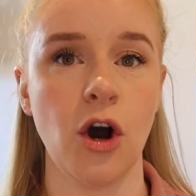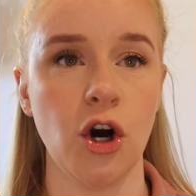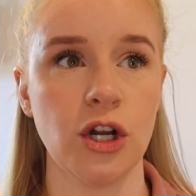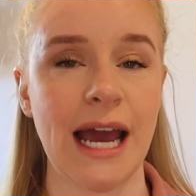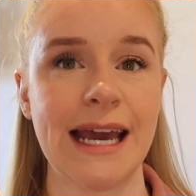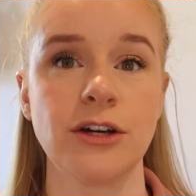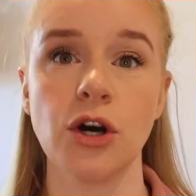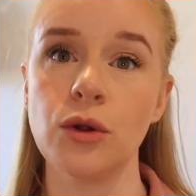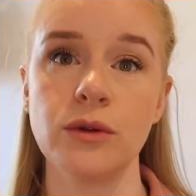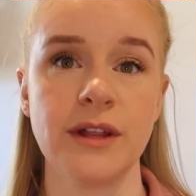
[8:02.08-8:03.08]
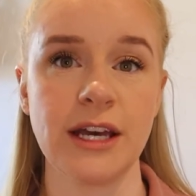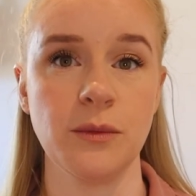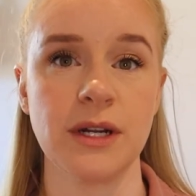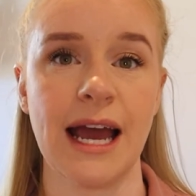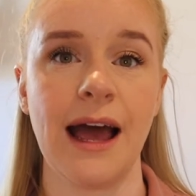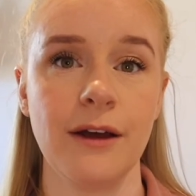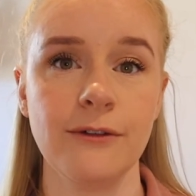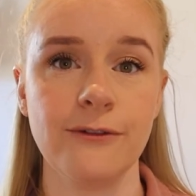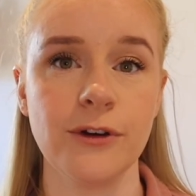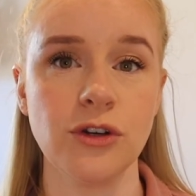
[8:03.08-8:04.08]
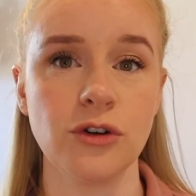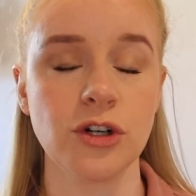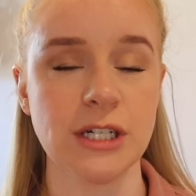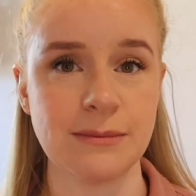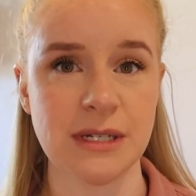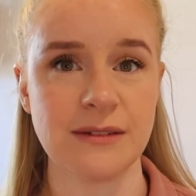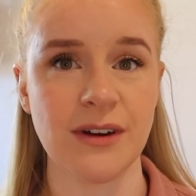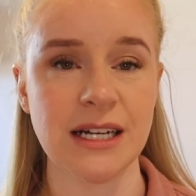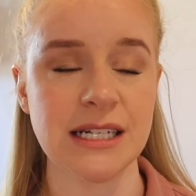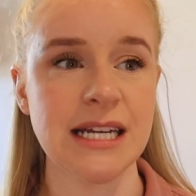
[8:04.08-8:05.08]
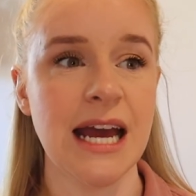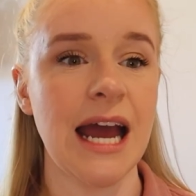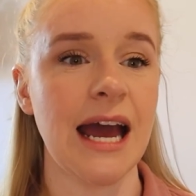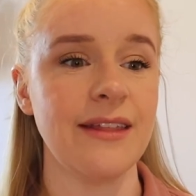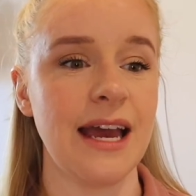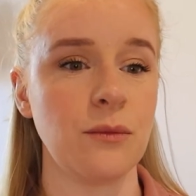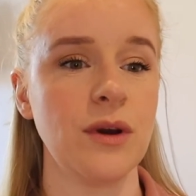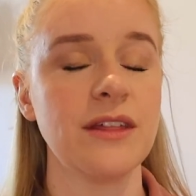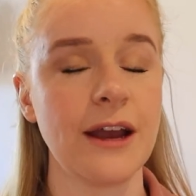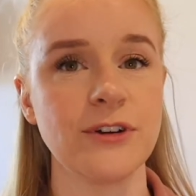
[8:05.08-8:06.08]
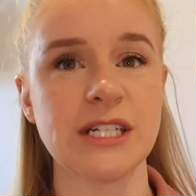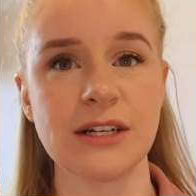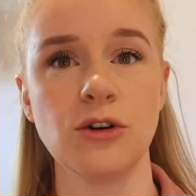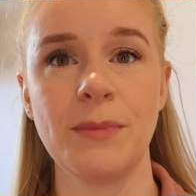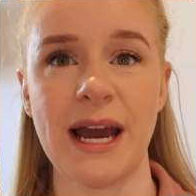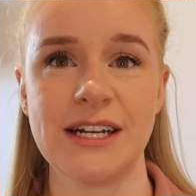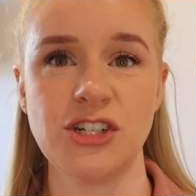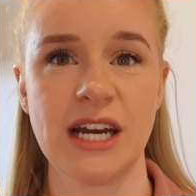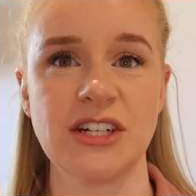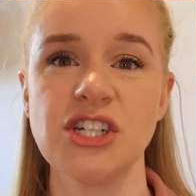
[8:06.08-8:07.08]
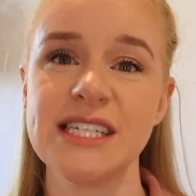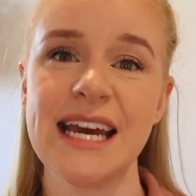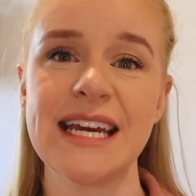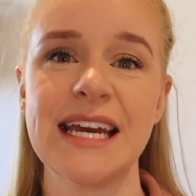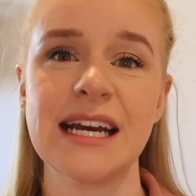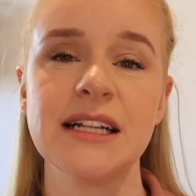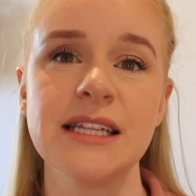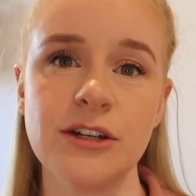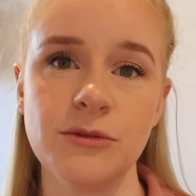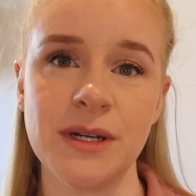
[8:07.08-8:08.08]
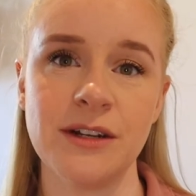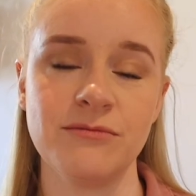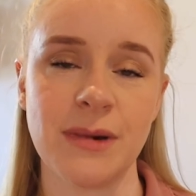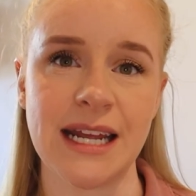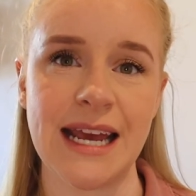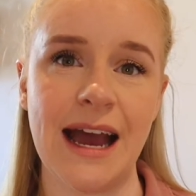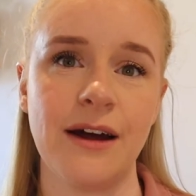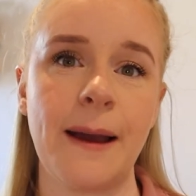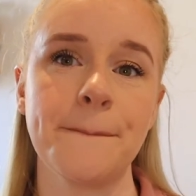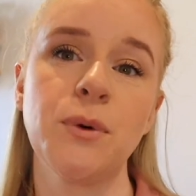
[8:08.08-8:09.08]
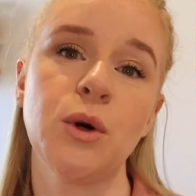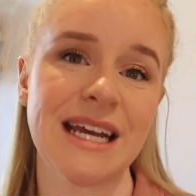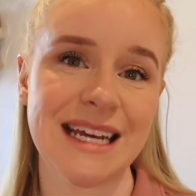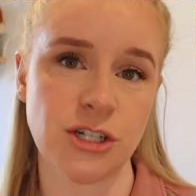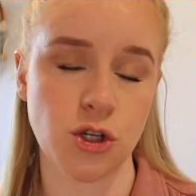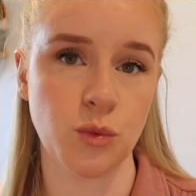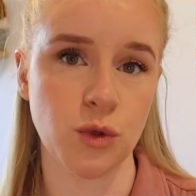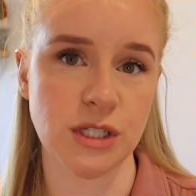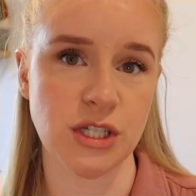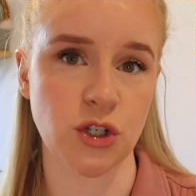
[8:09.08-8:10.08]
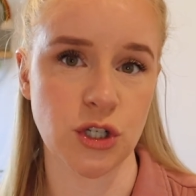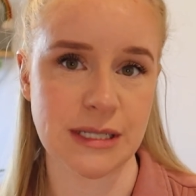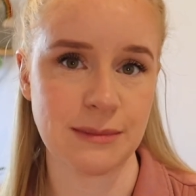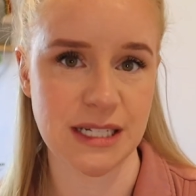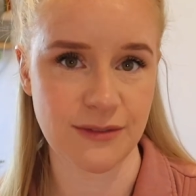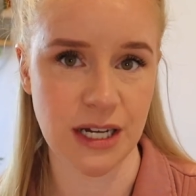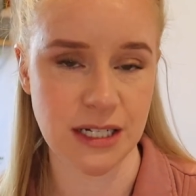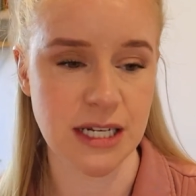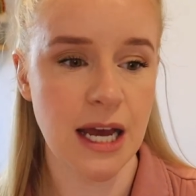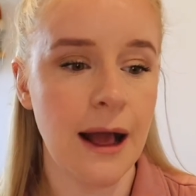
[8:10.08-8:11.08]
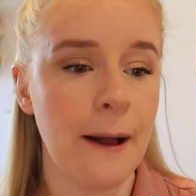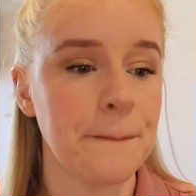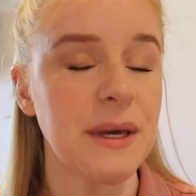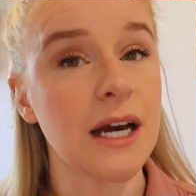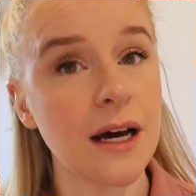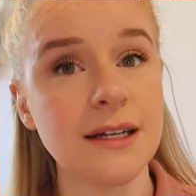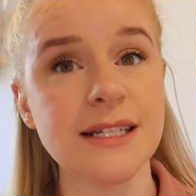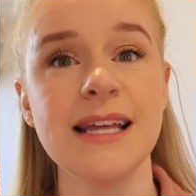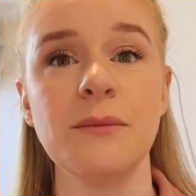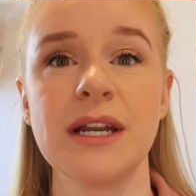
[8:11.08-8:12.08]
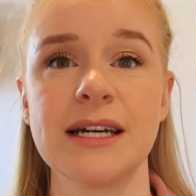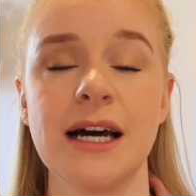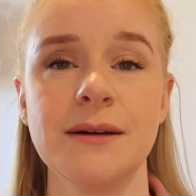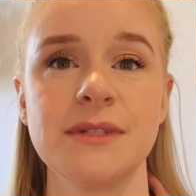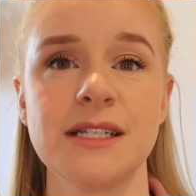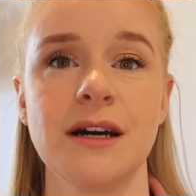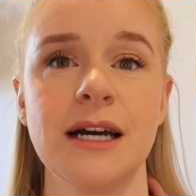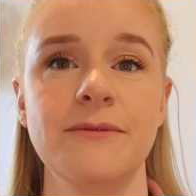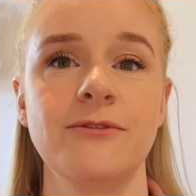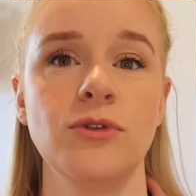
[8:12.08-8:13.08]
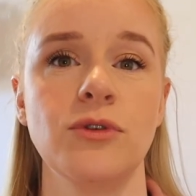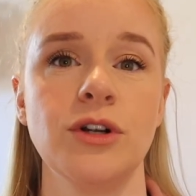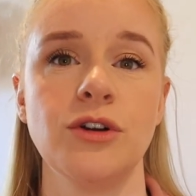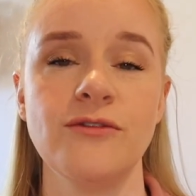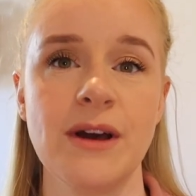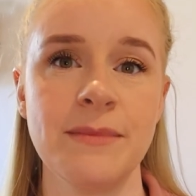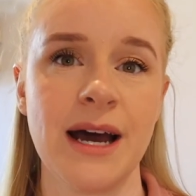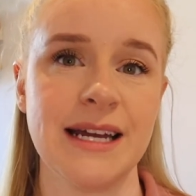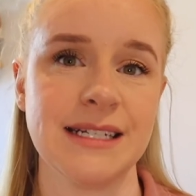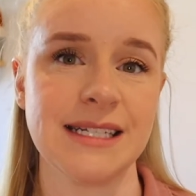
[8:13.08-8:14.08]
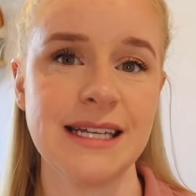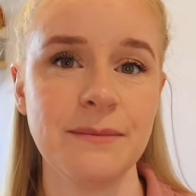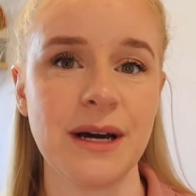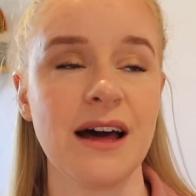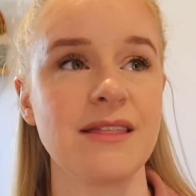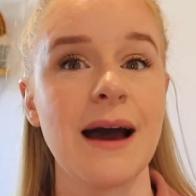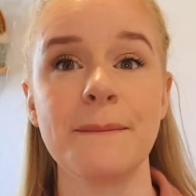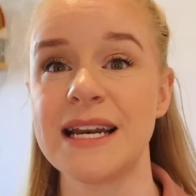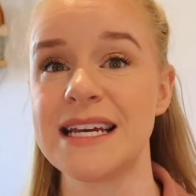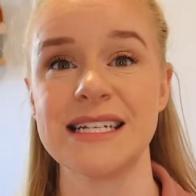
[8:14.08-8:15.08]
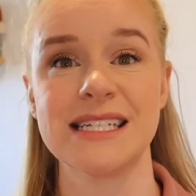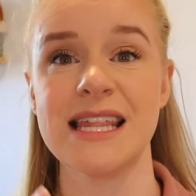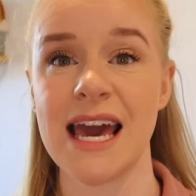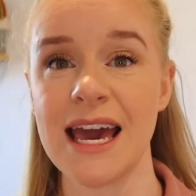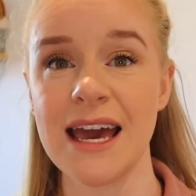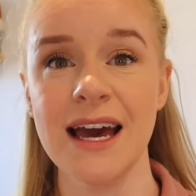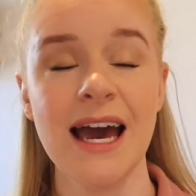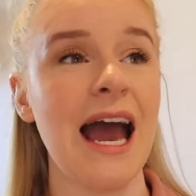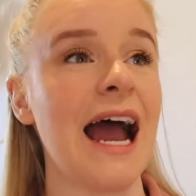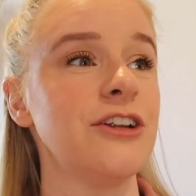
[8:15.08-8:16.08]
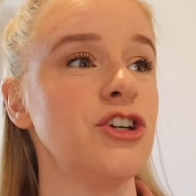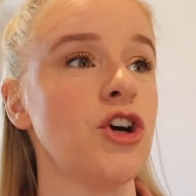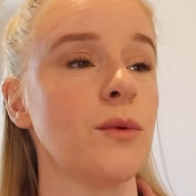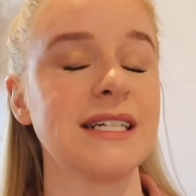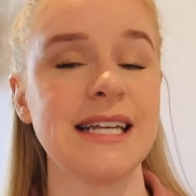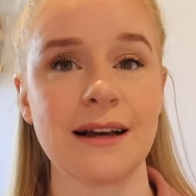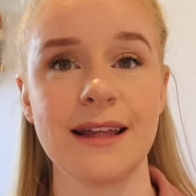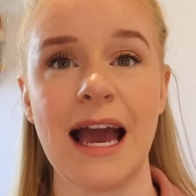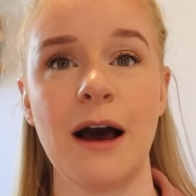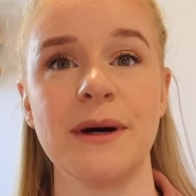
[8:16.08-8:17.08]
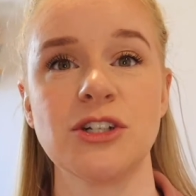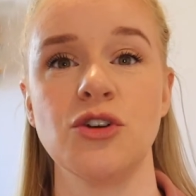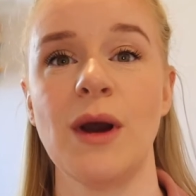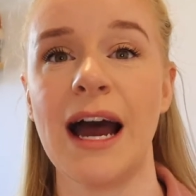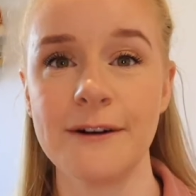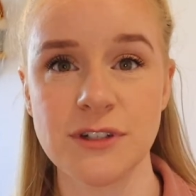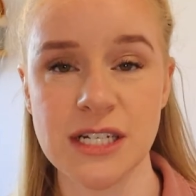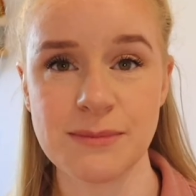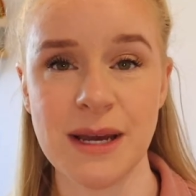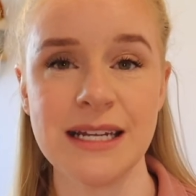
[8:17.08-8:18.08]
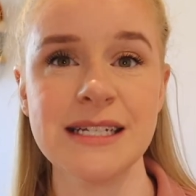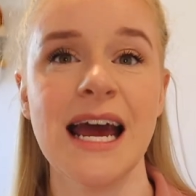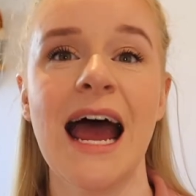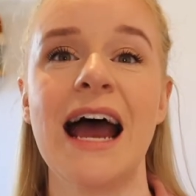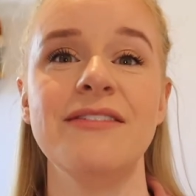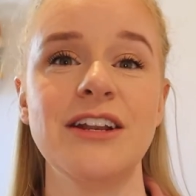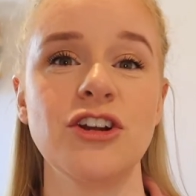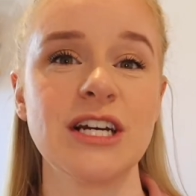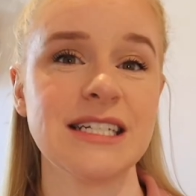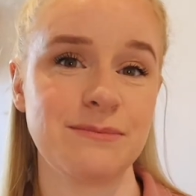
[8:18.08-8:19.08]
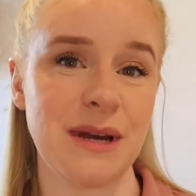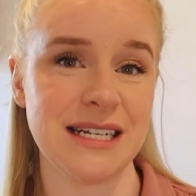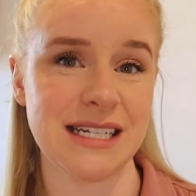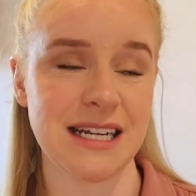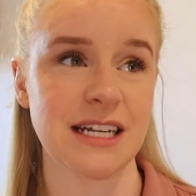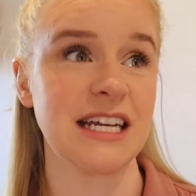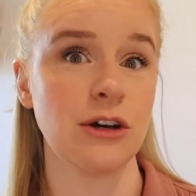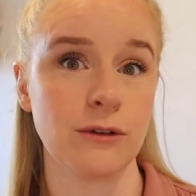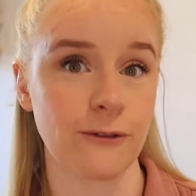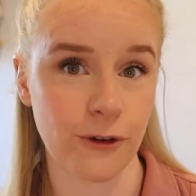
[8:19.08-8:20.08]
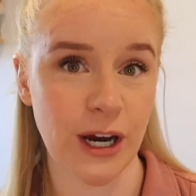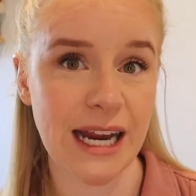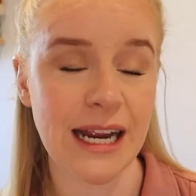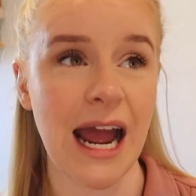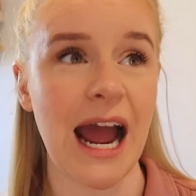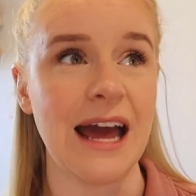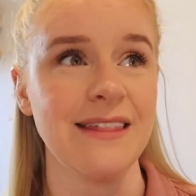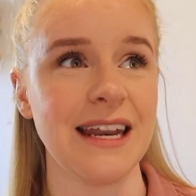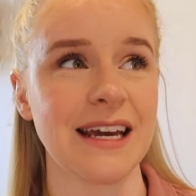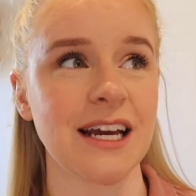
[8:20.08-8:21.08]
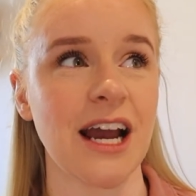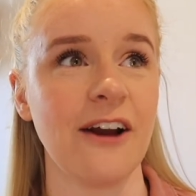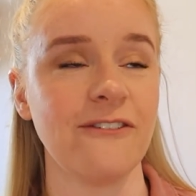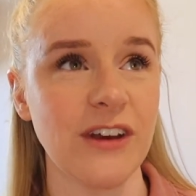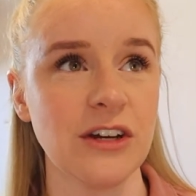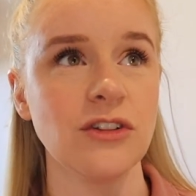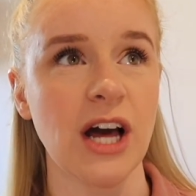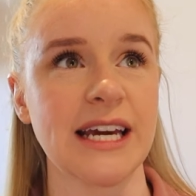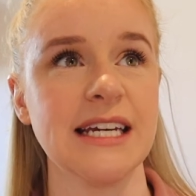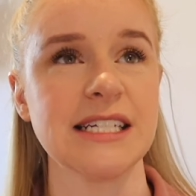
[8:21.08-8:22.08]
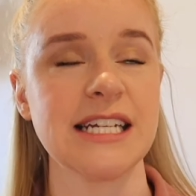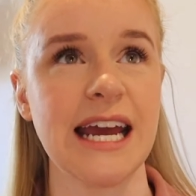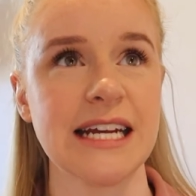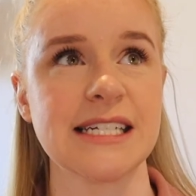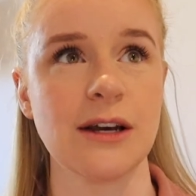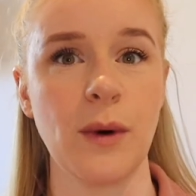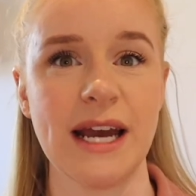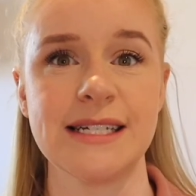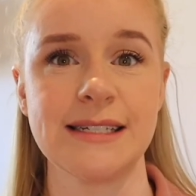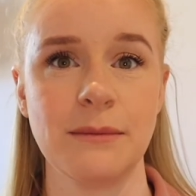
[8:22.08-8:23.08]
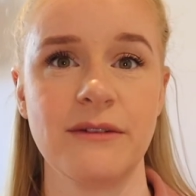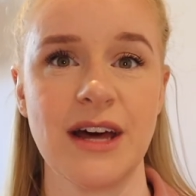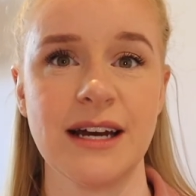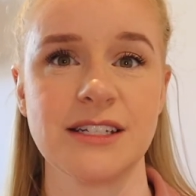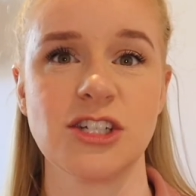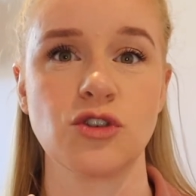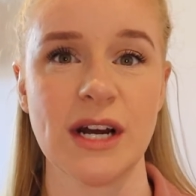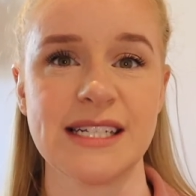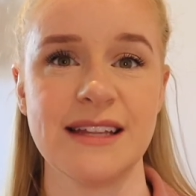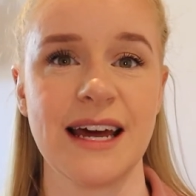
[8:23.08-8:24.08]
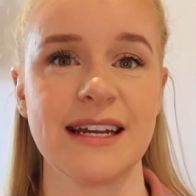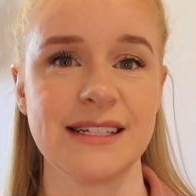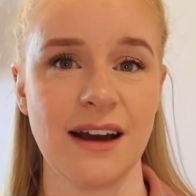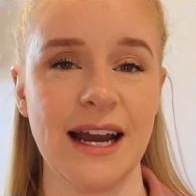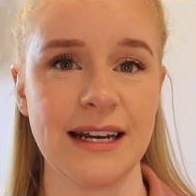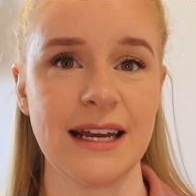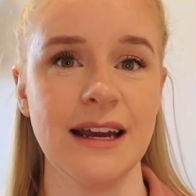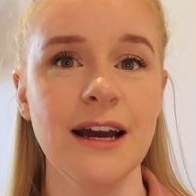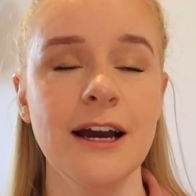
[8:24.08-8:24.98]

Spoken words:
on a goal that you want to have for your Christmas fund, and then with every single paycheck, just taking a little bit of money out and putting it towards the Christmas fund. Because then when it comes time for November and December, that money is there and you know exactly how much you have to spend, and then you can spend it guilt-free. And then I feel like it takes away some of that stress and that anxiety